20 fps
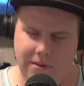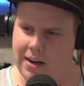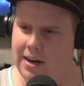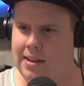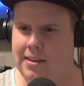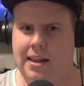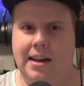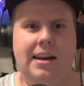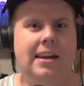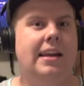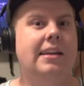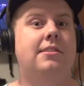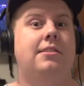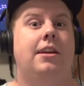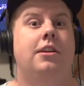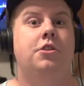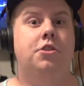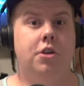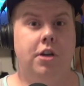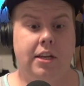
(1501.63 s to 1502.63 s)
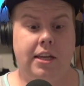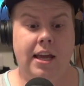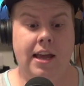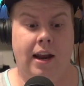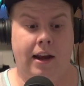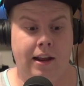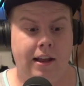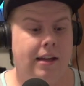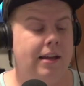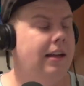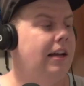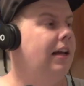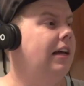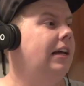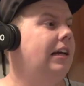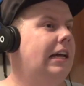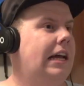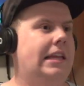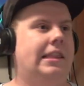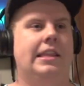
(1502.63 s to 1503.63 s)
And then he gets injured again.
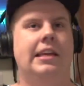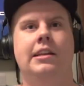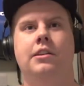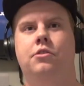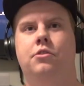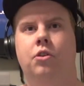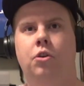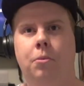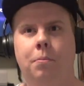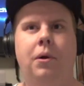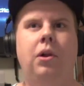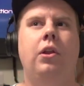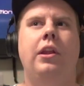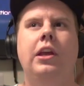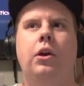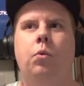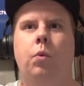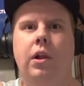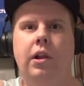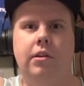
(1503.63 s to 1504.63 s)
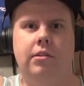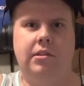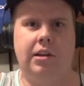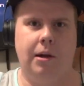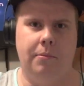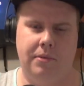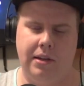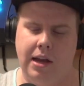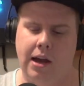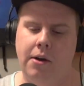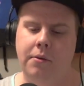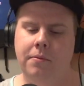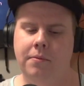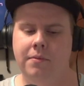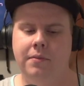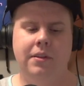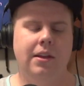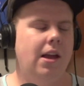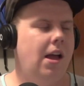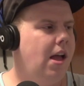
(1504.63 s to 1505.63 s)
And then so Malik Willis comes out,
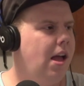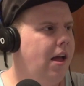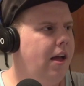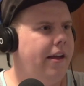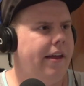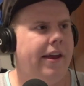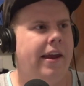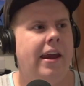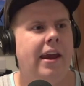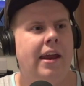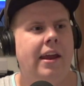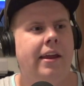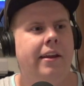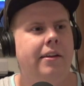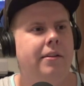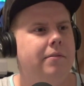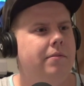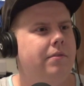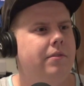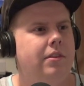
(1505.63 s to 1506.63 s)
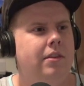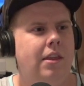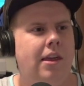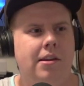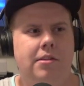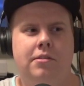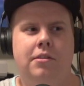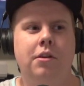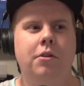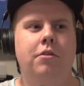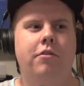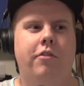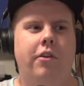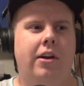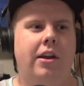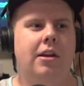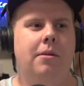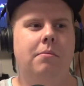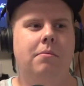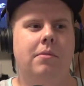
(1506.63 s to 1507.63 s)
and The excuse
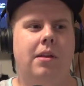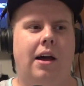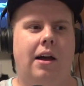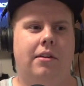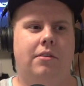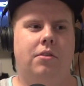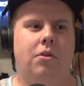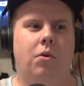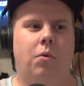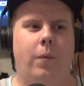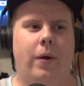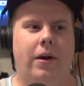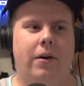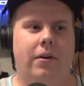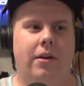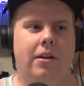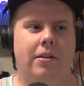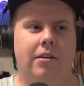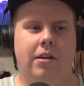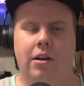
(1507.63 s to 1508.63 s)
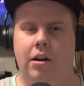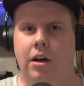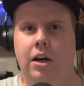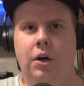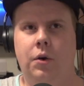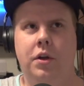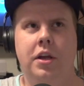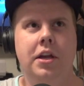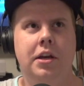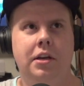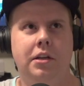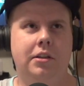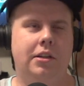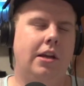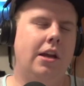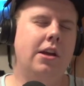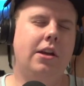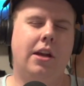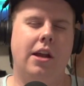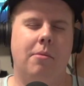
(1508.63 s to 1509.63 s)
for him not doing well is, oh, he
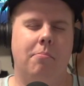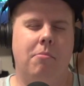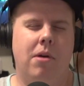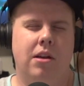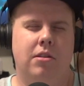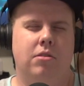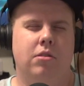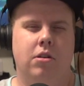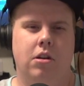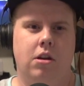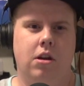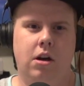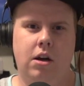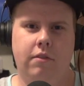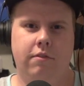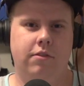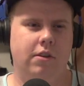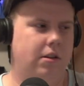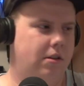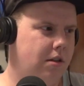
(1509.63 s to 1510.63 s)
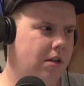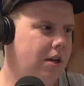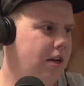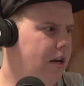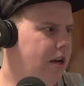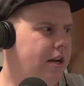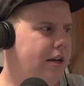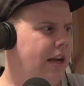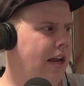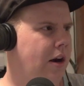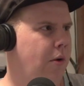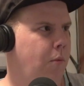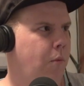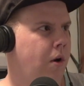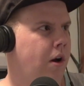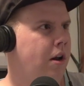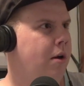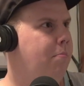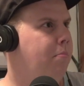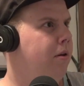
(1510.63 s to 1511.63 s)
can't master the offense. He can't
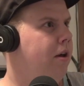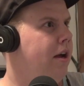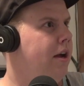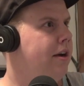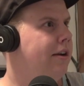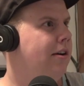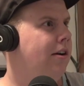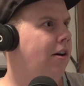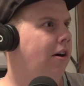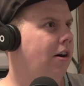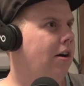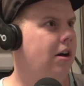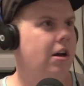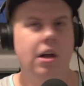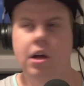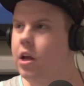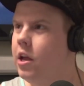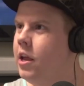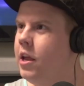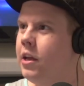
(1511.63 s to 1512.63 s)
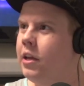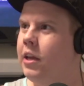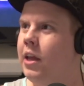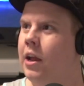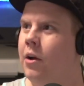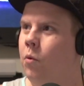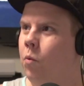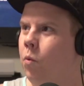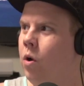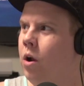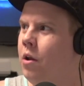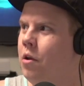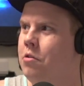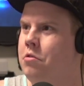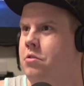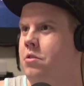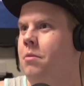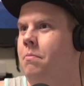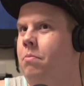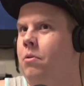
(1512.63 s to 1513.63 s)
run a play call. He can't run a
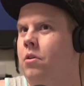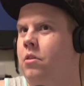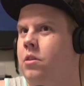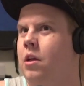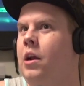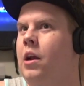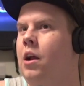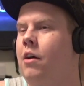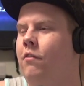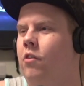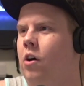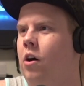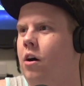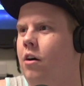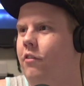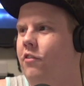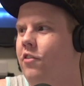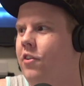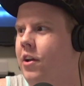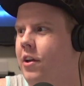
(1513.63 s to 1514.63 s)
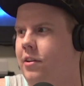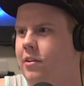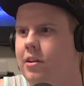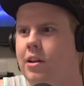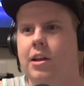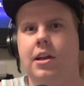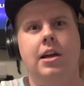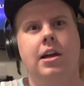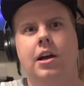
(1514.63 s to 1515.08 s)
simple thing of offense.